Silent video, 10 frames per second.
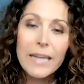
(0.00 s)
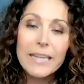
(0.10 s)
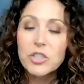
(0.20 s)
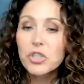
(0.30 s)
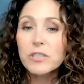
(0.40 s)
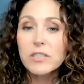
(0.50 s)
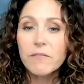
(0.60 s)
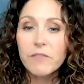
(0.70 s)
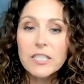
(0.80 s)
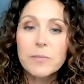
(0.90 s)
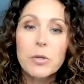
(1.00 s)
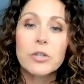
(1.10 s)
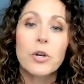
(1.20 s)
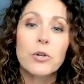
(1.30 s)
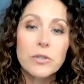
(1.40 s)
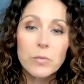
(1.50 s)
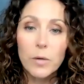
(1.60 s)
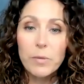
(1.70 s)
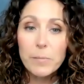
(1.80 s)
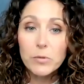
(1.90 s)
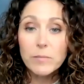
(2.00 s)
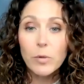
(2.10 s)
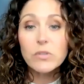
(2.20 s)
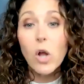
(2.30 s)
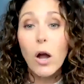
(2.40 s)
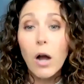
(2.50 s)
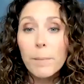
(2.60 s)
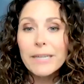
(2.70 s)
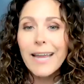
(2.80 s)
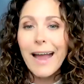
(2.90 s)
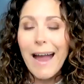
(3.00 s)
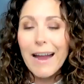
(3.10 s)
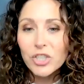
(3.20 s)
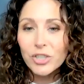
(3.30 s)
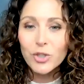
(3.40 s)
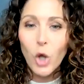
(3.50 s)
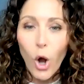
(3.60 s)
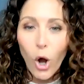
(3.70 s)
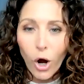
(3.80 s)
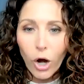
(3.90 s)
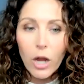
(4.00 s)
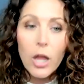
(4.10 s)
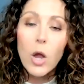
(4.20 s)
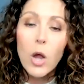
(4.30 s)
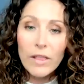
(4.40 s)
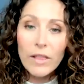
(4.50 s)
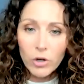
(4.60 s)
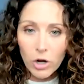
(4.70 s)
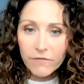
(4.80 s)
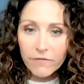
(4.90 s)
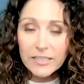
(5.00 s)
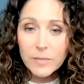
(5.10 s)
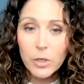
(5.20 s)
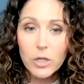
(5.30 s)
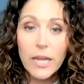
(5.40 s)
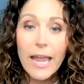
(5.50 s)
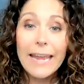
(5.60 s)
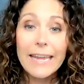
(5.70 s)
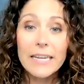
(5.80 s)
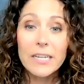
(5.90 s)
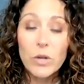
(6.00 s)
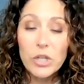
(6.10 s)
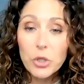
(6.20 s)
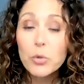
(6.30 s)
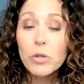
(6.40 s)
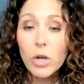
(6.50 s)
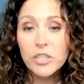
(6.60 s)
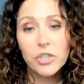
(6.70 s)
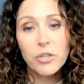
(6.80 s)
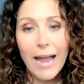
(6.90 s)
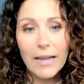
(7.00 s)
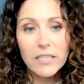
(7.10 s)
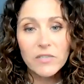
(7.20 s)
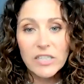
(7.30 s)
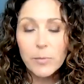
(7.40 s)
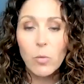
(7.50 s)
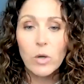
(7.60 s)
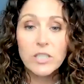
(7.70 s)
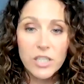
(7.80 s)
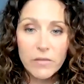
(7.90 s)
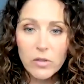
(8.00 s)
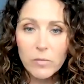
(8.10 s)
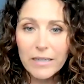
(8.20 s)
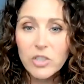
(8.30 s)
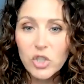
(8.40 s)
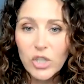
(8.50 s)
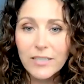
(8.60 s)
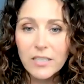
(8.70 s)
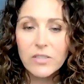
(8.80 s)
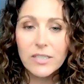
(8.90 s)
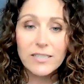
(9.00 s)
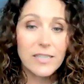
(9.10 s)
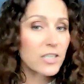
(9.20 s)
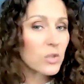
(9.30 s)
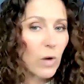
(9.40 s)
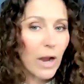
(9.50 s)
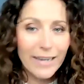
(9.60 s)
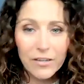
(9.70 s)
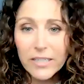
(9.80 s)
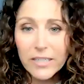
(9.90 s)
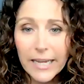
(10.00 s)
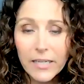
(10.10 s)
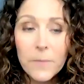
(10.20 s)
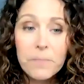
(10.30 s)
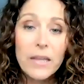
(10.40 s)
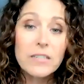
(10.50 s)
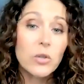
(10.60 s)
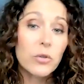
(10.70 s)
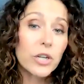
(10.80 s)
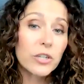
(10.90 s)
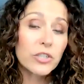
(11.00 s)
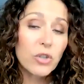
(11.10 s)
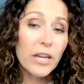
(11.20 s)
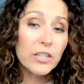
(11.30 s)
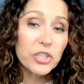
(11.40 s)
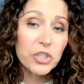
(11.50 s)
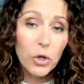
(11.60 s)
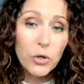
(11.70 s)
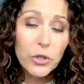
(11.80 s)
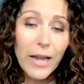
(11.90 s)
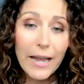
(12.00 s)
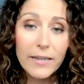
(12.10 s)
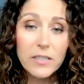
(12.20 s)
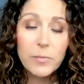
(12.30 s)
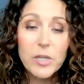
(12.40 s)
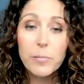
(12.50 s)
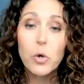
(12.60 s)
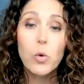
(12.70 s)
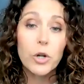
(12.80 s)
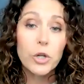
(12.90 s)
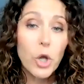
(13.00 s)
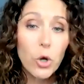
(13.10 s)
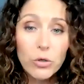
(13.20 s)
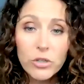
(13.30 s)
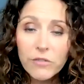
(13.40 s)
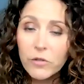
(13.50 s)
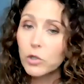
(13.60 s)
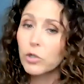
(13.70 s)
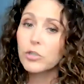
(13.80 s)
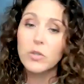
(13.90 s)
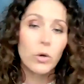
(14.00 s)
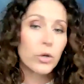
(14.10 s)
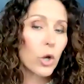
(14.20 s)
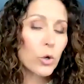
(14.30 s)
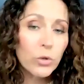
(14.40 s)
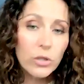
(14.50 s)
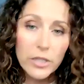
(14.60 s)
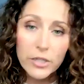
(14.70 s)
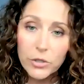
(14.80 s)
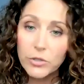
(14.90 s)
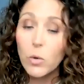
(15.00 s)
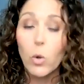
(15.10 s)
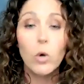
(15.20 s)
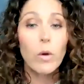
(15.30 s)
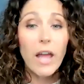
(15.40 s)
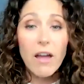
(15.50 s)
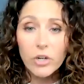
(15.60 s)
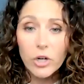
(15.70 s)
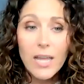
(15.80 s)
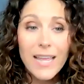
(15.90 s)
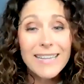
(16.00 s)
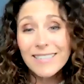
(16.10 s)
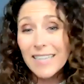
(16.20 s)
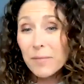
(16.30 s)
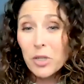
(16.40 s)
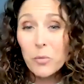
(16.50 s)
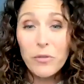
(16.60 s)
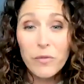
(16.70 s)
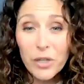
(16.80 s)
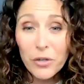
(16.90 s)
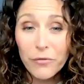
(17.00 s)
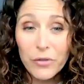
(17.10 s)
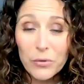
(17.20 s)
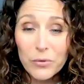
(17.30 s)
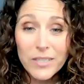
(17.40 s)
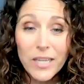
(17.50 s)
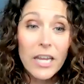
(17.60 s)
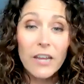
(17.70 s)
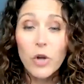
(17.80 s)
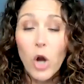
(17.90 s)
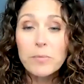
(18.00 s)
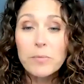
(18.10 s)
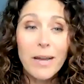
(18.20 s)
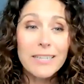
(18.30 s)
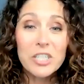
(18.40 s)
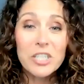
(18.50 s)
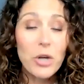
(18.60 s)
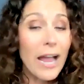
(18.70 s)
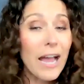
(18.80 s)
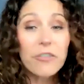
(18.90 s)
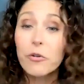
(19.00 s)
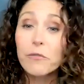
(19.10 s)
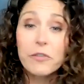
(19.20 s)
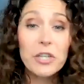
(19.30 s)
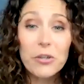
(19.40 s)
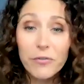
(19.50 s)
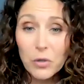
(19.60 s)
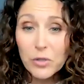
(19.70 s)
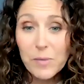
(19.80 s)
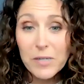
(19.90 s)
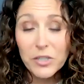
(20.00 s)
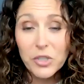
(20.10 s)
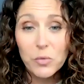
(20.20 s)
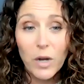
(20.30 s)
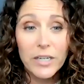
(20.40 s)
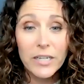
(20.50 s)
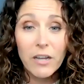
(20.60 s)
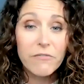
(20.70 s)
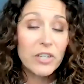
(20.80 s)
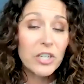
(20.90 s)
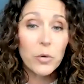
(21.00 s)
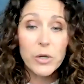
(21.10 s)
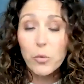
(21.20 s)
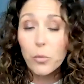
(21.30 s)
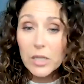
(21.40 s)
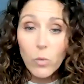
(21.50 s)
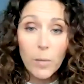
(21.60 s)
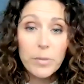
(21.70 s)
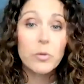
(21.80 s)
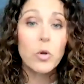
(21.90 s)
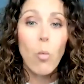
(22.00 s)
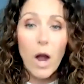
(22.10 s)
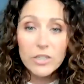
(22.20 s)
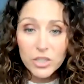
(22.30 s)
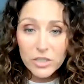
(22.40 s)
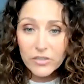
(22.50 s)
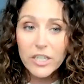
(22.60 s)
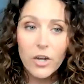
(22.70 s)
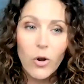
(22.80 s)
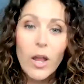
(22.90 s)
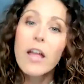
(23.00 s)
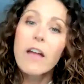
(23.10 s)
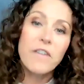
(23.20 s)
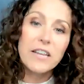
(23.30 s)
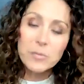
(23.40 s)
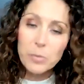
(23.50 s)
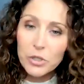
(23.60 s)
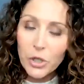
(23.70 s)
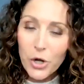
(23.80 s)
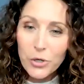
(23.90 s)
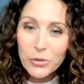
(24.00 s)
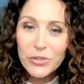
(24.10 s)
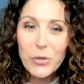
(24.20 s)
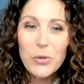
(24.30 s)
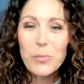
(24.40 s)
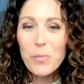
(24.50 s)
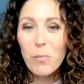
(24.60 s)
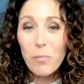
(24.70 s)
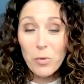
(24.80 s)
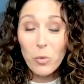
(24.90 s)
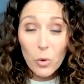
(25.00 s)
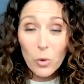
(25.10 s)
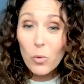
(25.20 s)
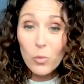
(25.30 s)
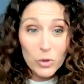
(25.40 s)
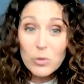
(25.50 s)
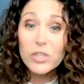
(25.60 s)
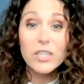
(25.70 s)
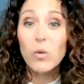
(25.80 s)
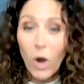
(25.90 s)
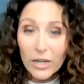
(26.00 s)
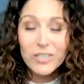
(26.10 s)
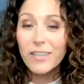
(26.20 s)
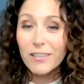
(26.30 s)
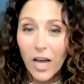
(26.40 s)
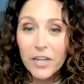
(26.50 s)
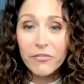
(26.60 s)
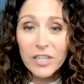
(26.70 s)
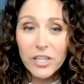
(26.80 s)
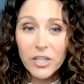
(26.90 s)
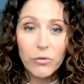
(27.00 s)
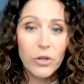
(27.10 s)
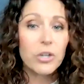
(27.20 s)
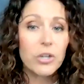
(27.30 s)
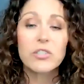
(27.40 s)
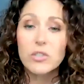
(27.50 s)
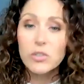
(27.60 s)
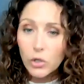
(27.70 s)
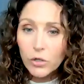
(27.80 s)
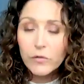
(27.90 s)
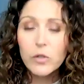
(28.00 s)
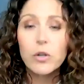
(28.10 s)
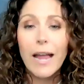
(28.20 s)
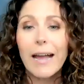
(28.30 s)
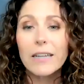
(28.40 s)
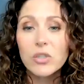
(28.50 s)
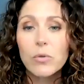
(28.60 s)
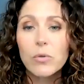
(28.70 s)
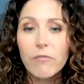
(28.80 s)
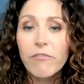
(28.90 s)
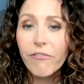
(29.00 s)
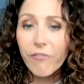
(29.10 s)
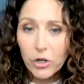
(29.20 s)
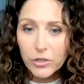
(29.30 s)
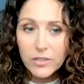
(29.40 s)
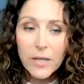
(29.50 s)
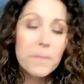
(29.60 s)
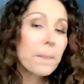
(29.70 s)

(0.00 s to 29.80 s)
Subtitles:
It's just that Facebook knows what people's most common actions are when they're on Facebook. And when you launch your ads, Facebook wants to give you the best chance of success right out of the gate. And so they're going to try to show your ad to the people who are known converters or known clickers or whatever. Same thing with video views. If you're optimizing your ad for video views because you're running a video and you really want people to watch the video, Facebook knows who usually watches a lot of video. They're going to serve your ad to them first.